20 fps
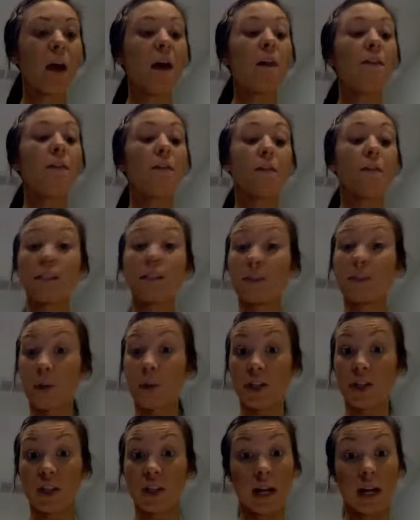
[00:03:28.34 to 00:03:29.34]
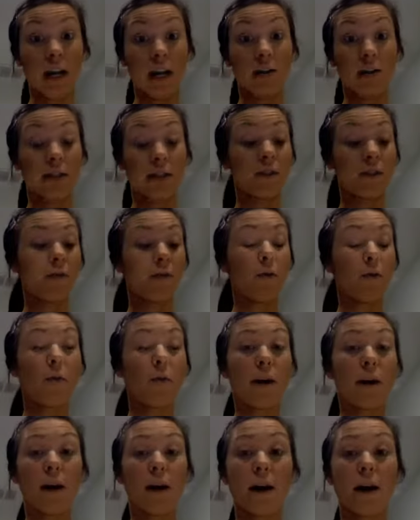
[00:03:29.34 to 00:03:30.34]
The first brush that I used
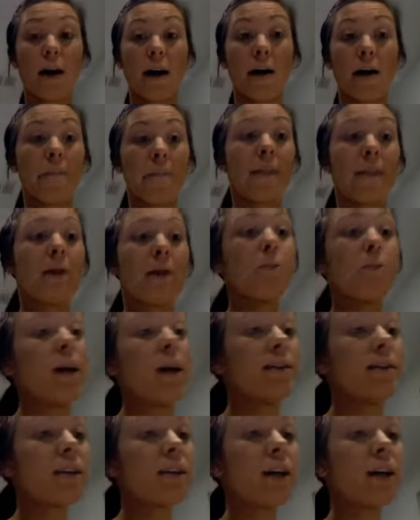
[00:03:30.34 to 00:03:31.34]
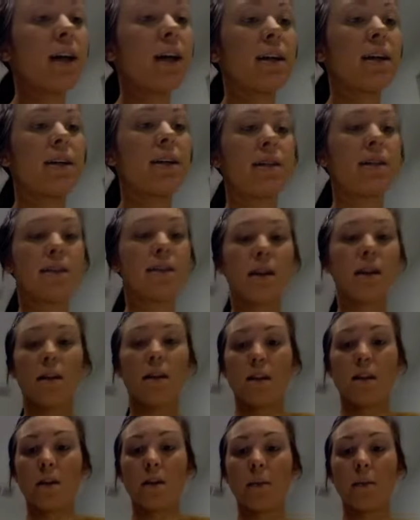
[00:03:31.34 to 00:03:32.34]
for the bronzer is a
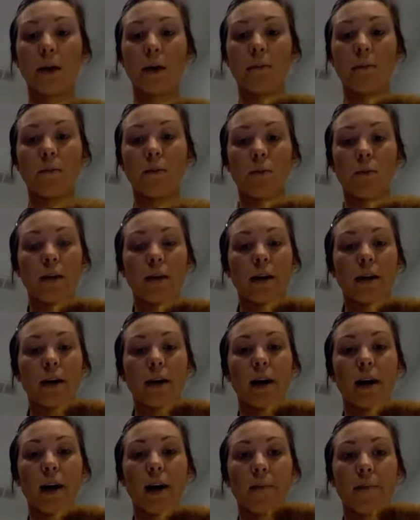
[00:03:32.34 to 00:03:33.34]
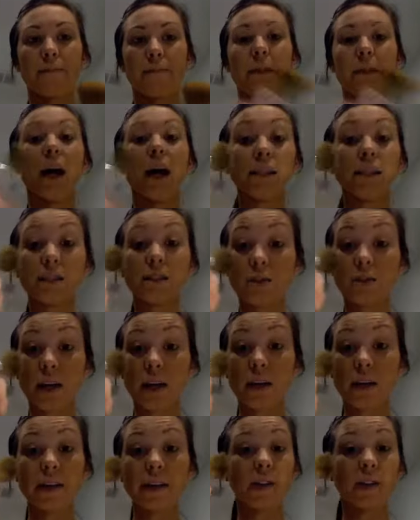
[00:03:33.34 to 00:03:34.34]
little bit more
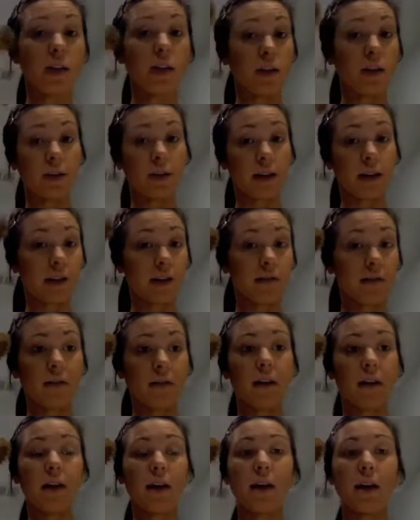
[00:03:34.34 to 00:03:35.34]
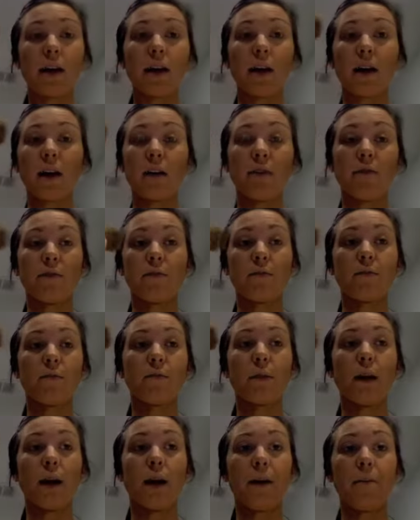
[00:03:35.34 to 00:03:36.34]
concentrated so that you can kind
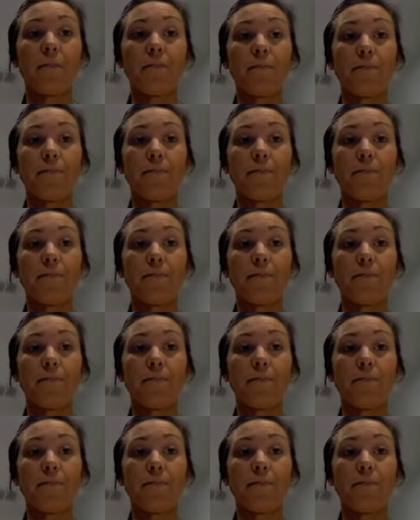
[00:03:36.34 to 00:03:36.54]
of